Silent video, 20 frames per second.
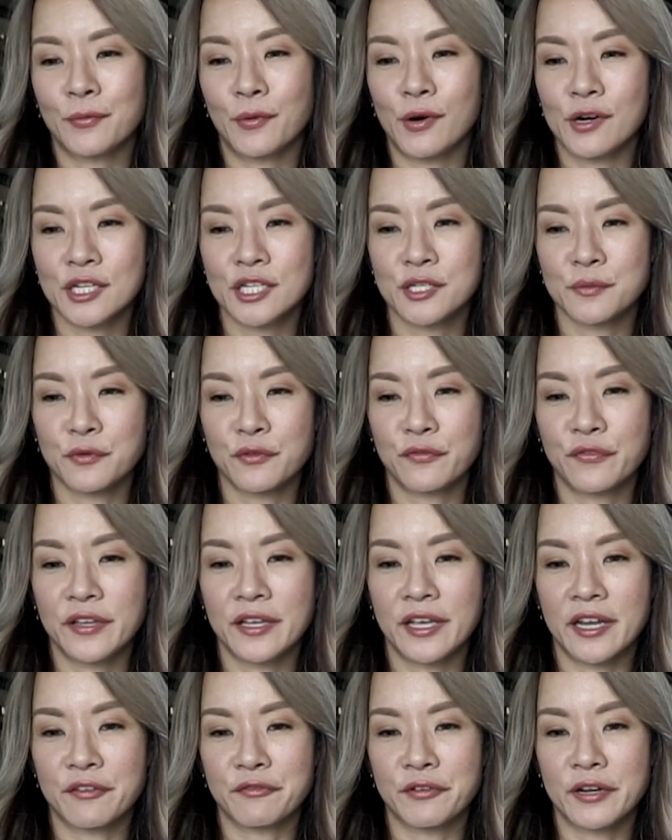watched the
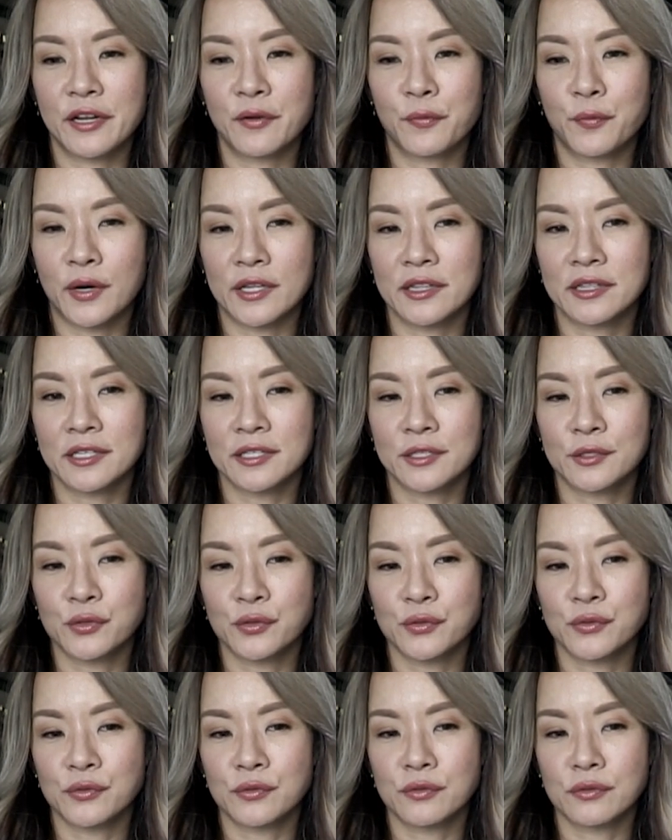movie and really wanted
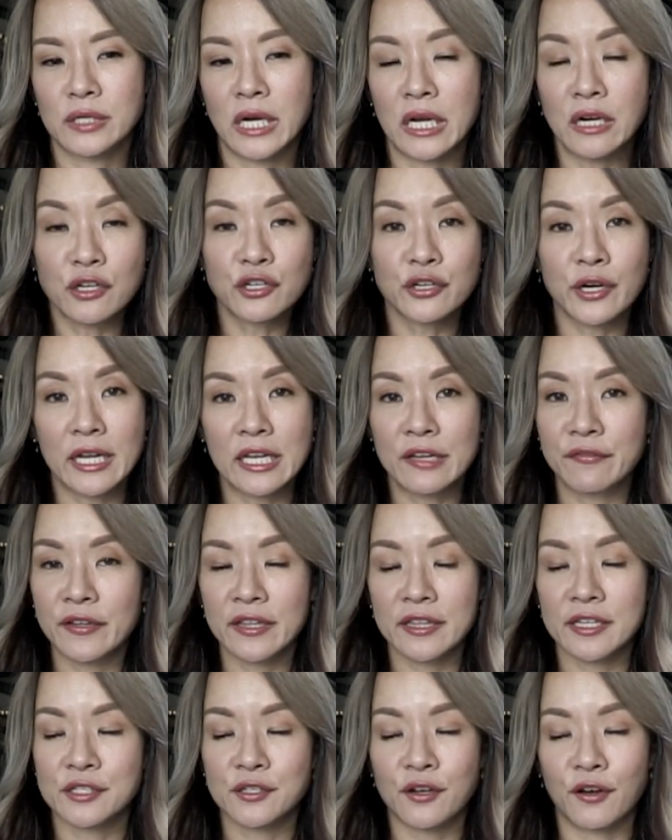to kind of try
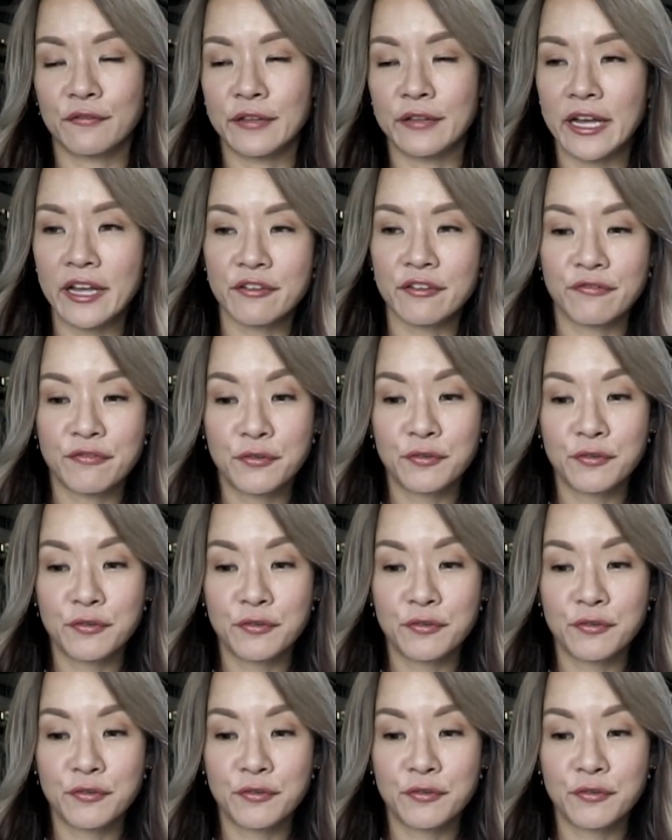living that sort of life.